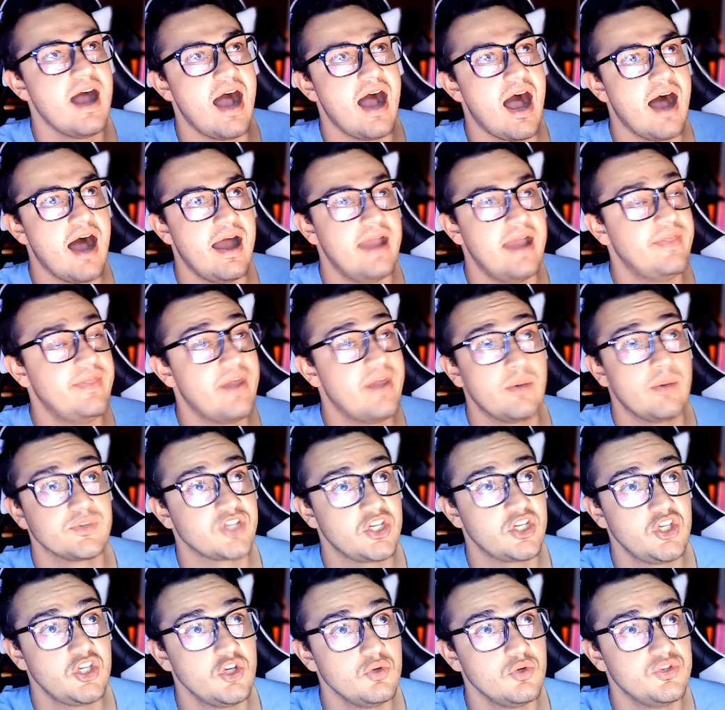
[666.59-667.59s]
And that was
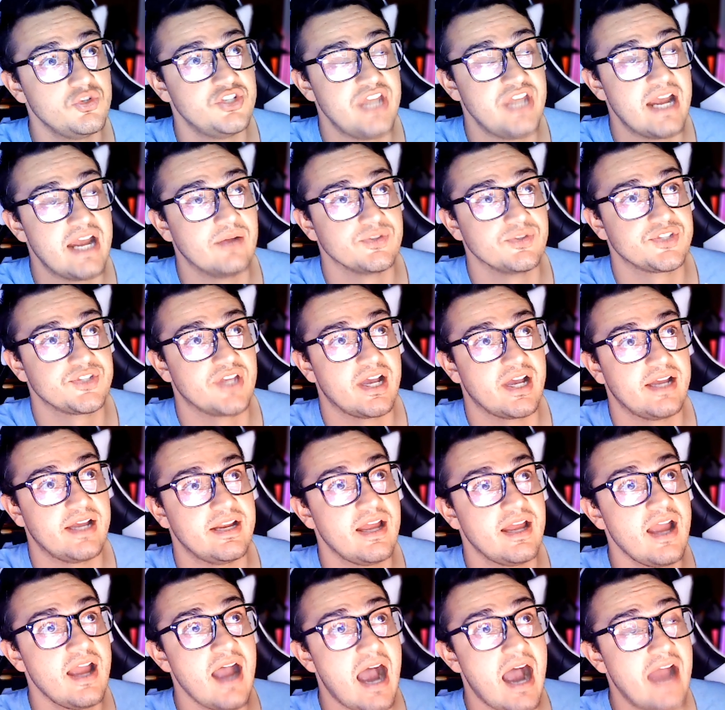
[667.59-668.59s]
a huge downside.